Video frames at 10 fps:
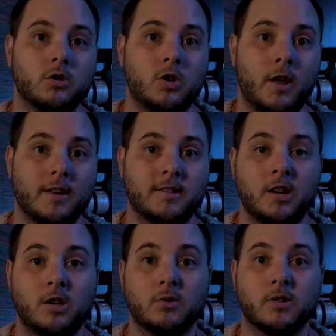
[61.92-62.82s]
shot that
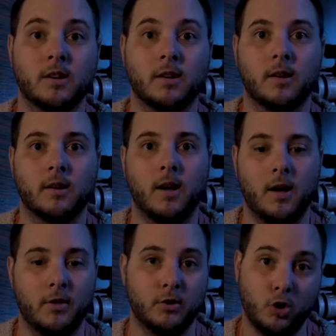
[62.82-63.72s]
scene using
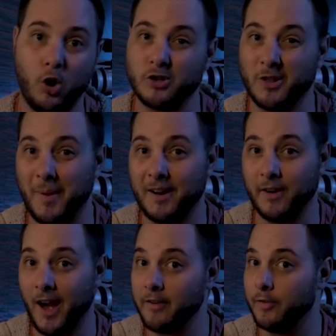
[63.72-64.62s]
the torch on the back of an
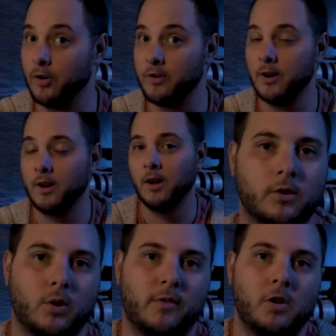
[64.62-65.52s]
iPhone.
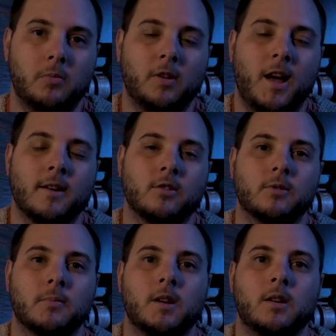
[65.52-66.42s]
So available lighting
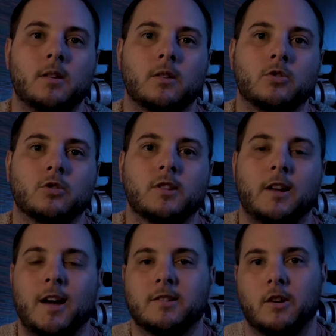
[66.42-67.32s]
doesn't mean just the
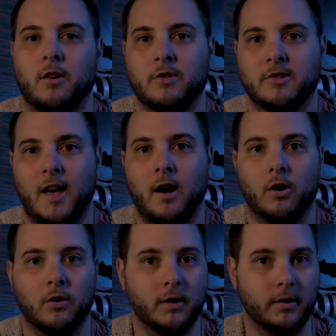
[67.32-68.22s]
lights that are on set
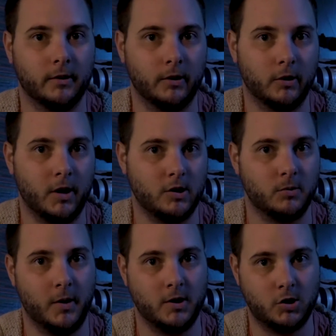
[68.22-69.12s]
or in the location
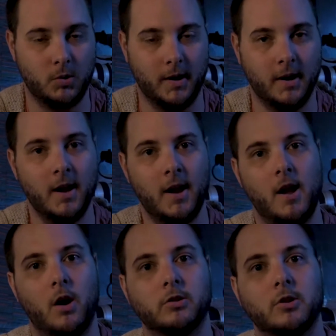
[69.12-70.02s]
where you're shooting. It
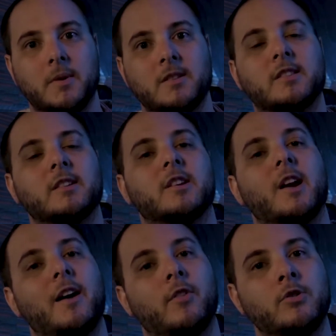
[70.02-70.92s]
also means things that you
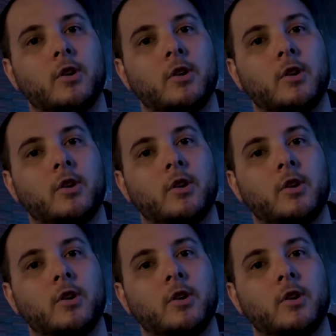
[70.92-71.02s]
have on